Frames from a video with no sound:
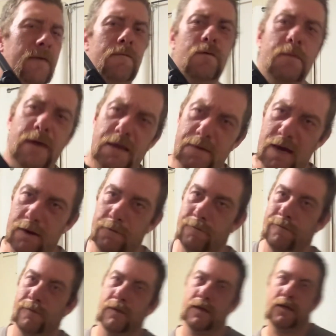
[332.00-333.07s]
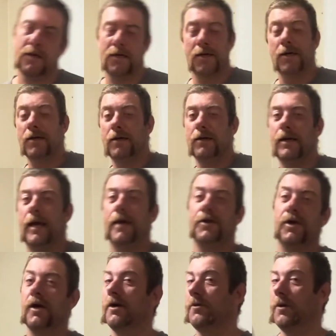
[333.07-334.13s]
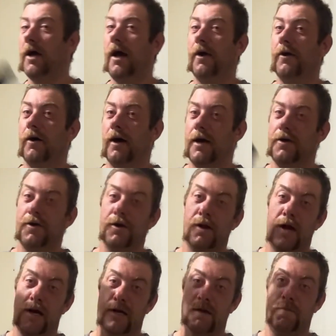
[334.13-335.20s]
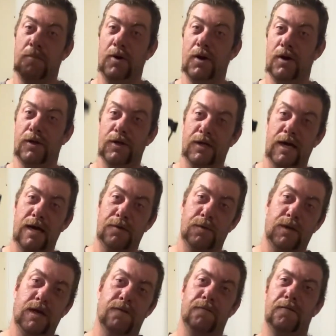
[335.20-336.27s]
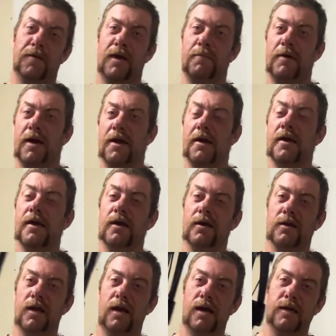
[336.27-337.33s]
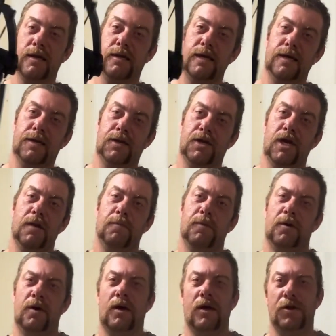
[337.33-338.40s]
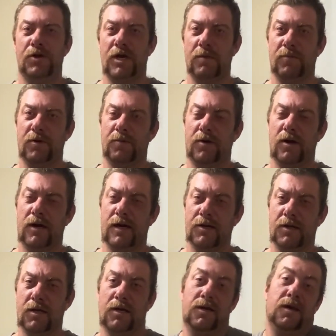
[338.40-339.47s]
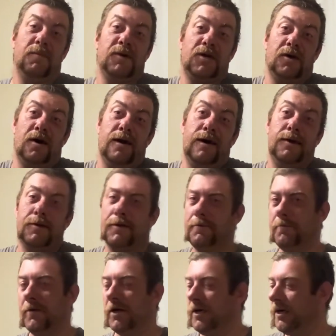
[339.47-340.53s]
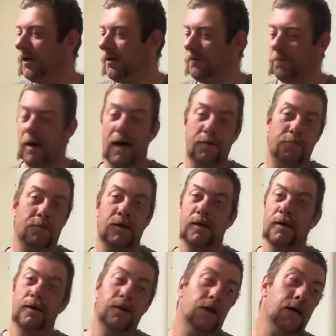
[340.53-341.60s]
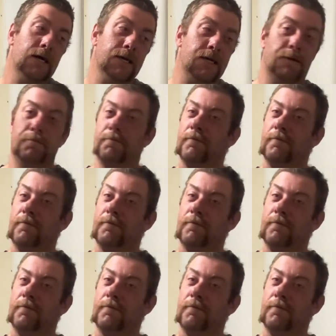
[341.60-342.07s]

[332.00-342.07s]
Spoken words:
from eBay. Now, as you guys will know, I do like to purchase archery stuff off eBay because I like to test cheaper products because I'm a tight ass. But, like I said,